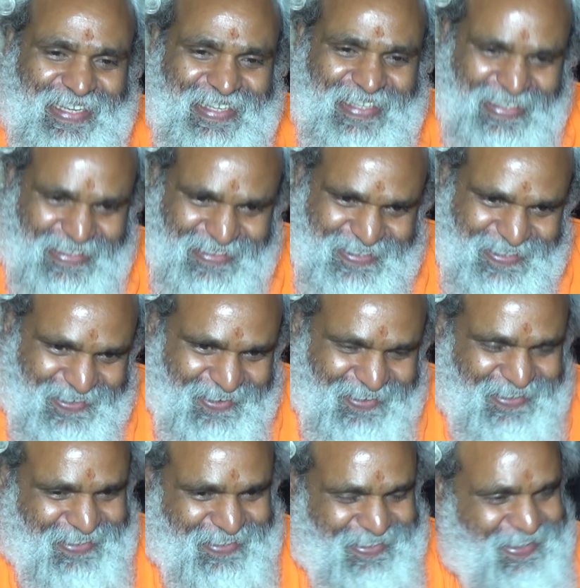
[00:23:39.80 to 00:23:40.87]
in
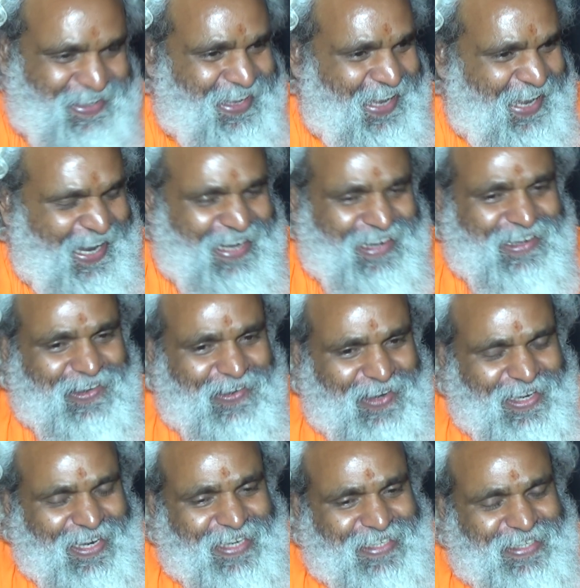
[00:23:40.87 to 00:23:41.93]
short, and
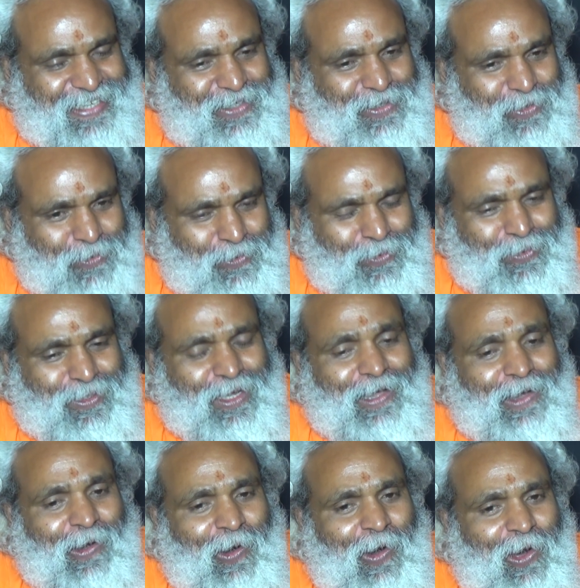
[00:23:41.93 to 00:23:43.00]
connected to
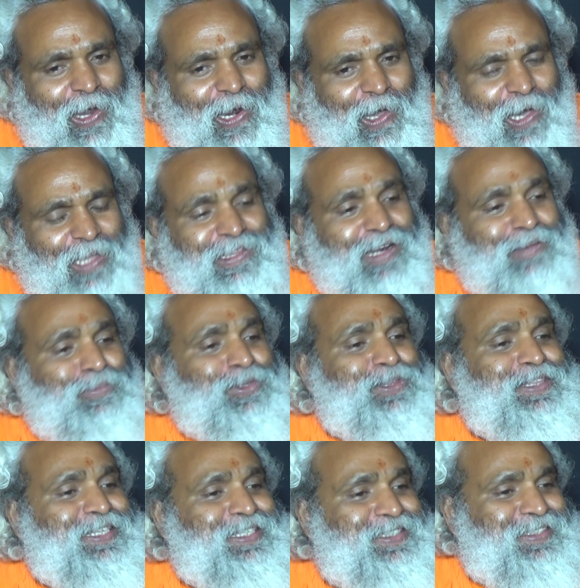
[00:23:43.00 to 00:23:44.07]
all other
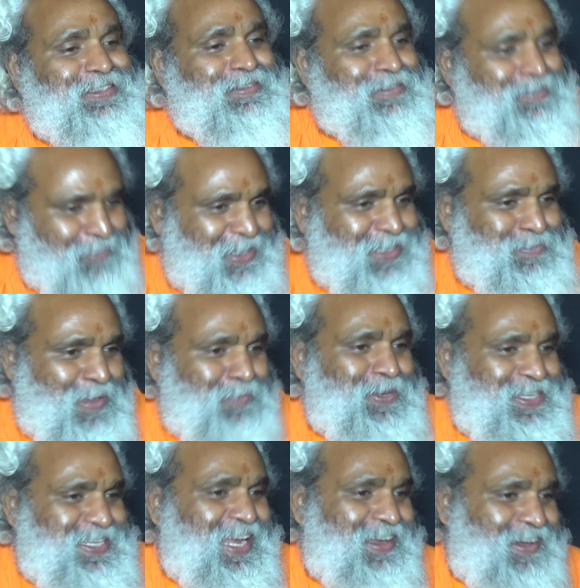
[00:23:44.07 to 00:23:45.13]
vrittis. Because
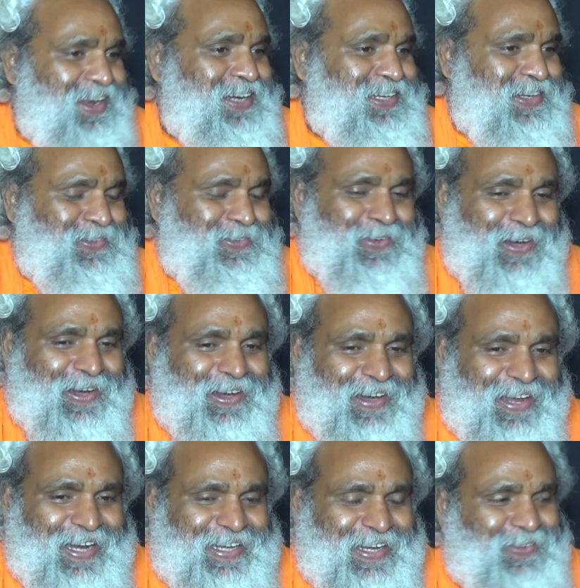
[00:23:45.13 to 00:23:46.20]
memories are connected
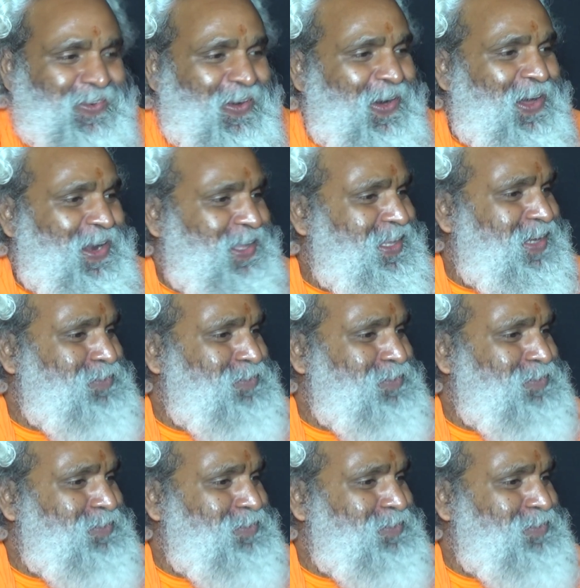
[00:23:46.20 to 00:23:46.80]
to all other